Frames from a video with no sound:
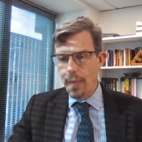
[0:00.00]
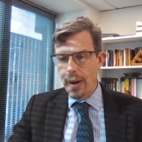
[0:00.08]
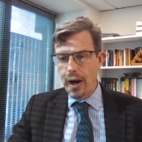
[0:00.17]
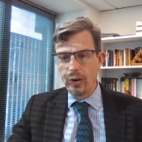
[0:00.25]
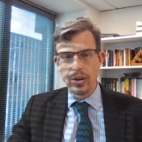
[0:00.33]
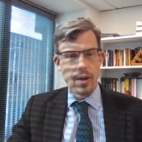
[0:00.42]

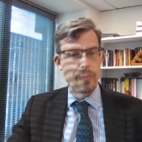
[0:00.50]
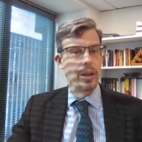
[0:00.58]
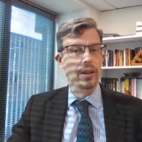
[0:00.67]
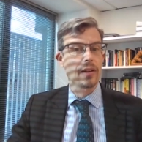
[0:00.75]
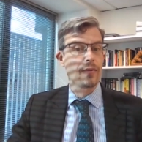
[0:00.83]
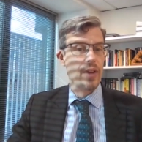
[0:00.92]
about a
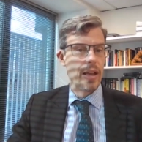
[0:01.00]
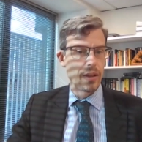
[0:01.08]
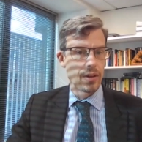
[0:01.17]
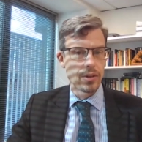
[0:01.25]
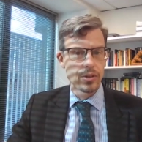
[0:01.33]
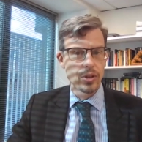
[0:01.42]
building
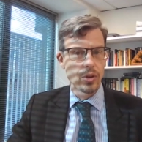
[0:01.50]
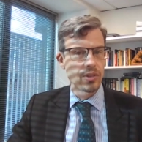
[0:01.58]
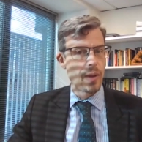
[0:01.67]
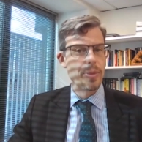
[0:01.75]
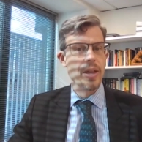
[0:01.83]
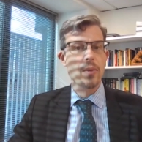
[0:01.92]
failure.
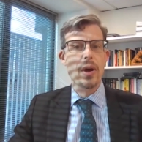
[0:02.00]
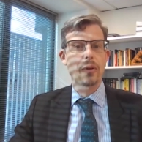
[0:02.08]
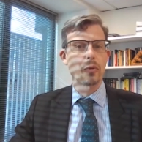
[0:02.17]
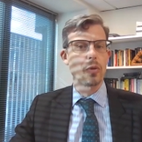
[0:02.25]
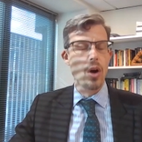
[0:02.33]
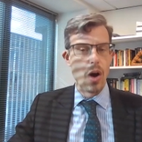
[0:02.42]
So something
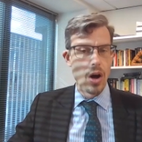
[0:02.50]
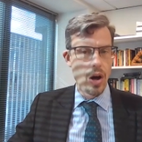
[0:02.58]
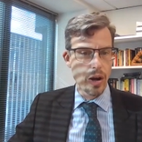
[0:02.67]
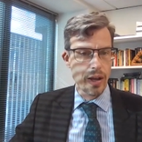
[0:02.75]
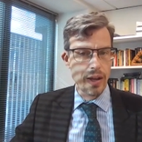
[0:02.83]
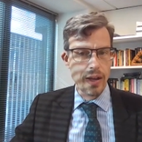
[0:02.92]
went
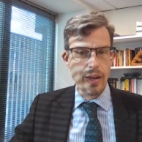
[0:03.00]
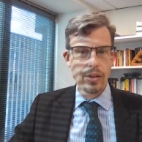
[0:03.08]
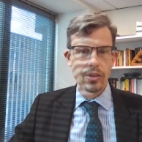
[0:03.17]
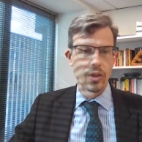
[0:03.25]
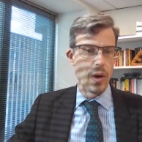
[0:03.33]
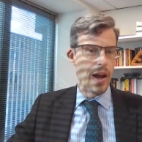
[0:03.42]
wrong.
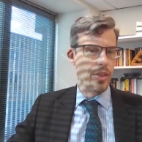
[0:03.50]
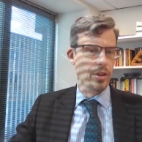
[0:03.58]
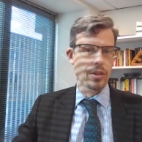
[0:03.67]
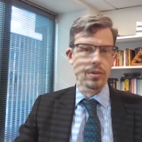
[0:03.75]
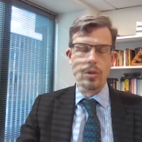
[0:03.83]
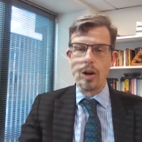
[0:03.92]
So
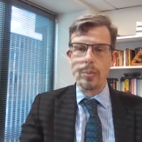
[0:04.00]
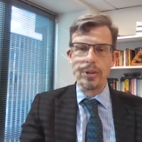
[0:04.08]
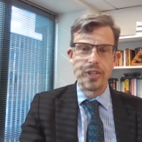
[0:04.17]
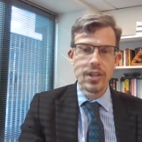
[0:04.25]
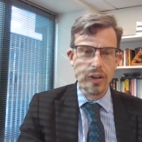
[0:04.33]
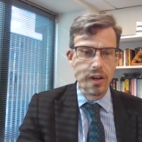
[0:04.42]
either the wrong
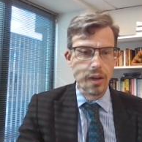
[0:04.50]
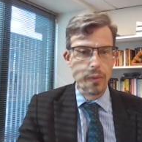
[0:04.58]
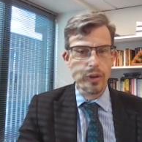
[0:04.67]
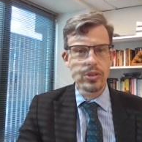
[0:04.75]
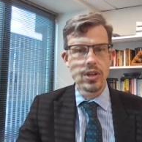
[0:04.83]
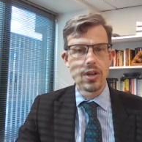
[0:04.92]

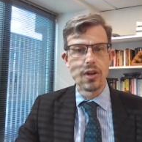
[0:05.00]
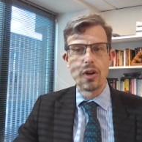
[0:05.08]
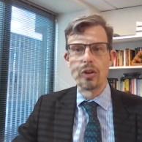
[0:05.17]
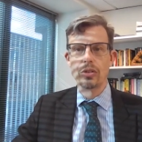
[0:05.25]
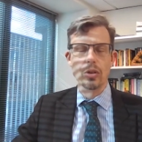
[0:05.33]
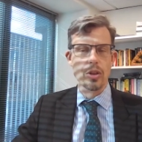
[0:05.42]
material was
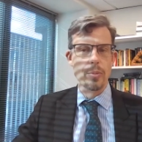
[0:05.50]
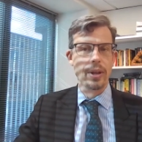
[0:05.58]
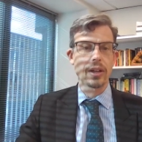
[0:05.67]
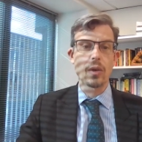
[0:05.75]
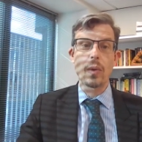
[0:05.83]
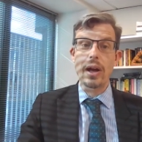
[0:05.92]
used, or the
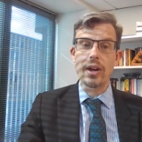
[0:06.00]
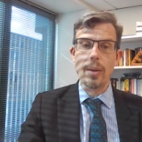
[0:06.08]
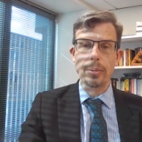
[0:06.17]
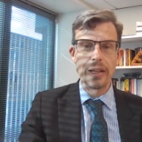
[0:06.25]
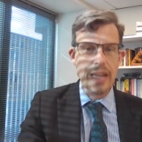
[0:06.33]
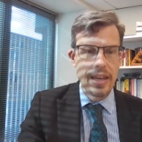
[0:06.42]
building
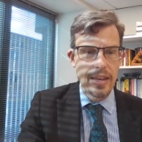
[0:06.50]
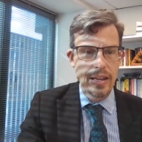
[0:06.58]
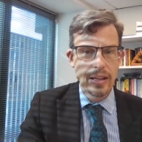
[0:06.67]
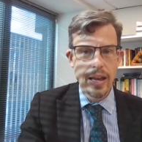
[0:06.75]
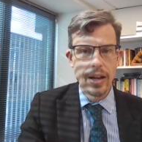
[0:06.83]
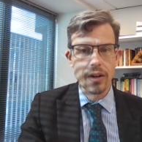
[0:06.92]
wound up
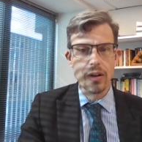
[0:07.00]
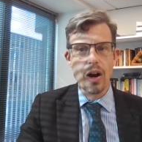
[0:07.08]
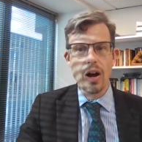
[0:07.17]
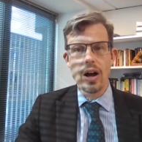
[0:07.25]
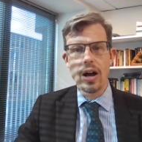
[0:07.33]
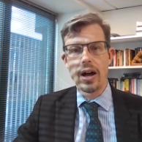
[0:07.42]
leaky
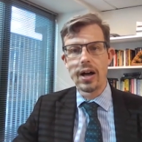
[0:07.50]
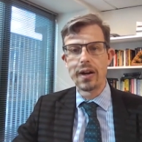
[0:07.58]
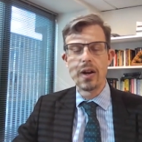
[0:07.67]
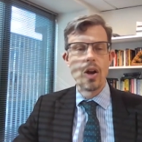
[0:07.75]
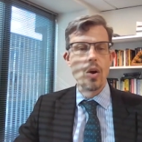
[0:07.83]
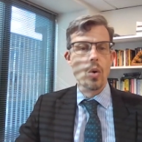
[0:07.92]
later
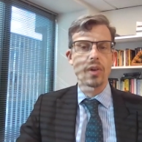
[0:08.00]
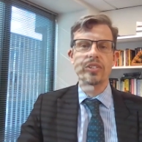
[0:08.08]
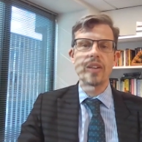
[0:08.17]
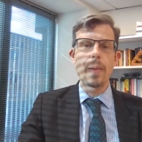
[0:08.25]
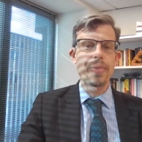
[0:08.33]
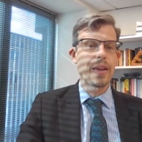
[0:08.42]
on,
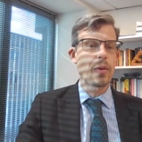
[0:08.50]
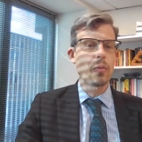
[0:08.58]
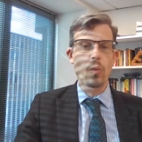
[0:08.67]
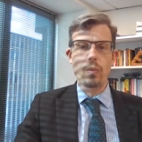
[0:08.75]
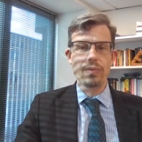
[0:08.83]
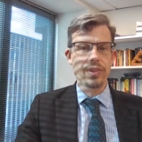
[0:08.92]
or
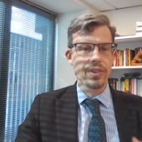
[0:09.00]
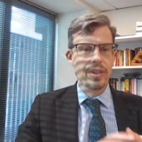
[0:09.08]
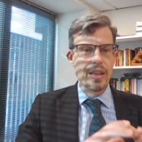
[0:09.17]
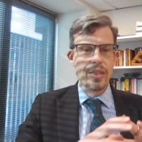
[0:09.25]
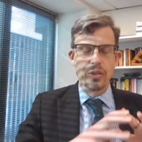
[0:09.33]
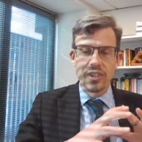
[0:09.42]
something.
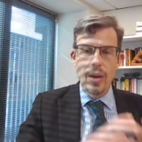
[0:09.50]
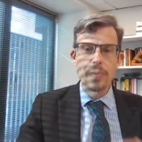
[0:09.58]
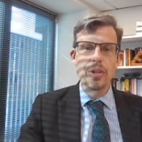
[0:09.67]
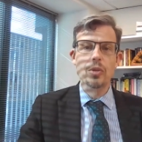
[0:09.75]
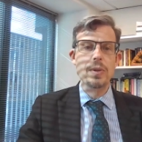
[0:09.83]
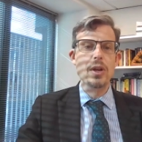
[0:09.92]
There's
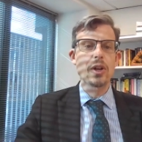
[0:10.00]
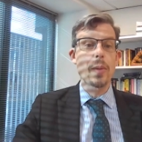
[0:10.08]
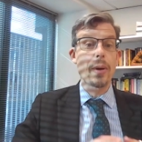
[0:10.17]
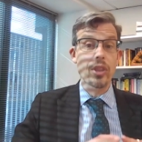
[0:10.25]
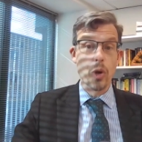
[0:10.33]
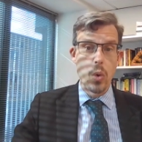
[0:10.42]
some
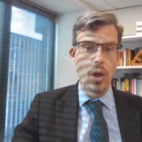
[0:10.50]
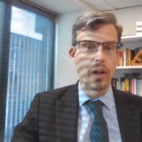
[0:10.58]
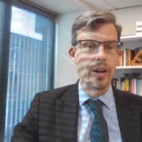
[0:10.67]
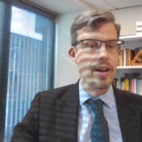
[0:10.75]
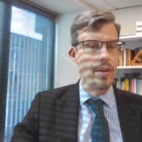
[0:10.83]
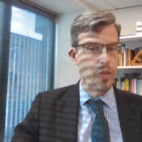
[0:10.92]
dispute about the
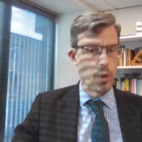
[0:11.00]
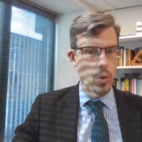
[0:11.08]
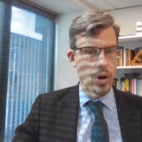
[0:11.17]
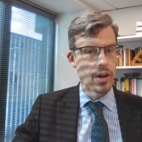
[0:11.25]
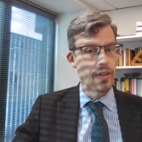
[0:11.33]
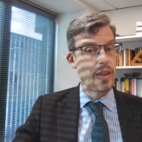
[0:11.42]
quality of
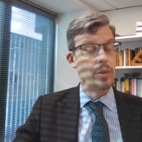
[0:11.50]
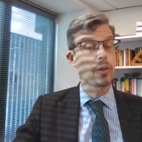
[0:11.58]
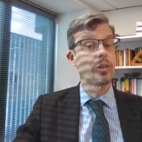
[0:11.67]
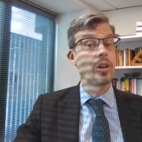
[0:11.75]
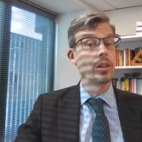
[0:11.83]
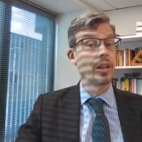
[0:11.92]
the work
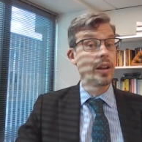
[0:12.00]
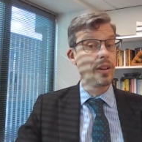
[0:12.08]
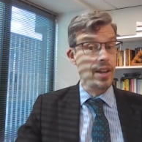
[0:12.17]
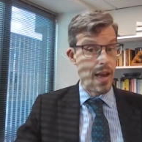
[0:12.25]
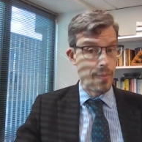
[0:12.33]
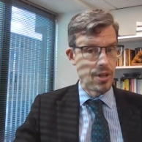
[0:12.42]
that resulted
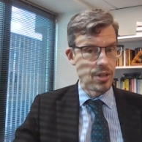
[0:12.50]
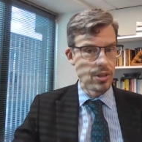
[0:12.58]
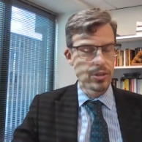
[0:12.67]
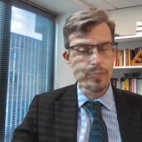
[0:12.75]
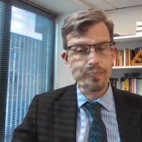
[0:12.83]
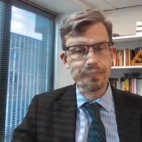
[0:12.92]
in
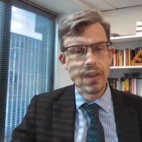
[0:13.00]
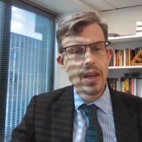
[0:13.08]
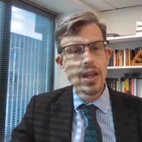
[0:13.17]
damages.